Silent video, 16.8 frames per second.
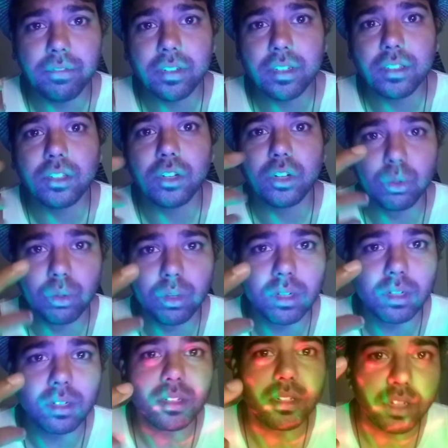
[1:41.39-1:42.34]
is a
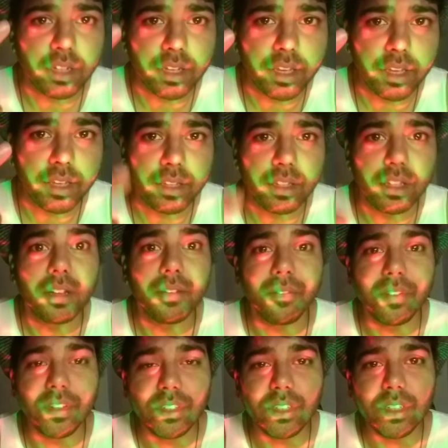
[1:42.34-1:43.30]
ruler, a king.
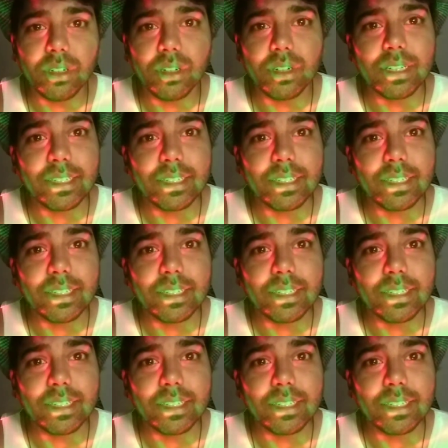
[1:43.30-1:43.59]
Vizier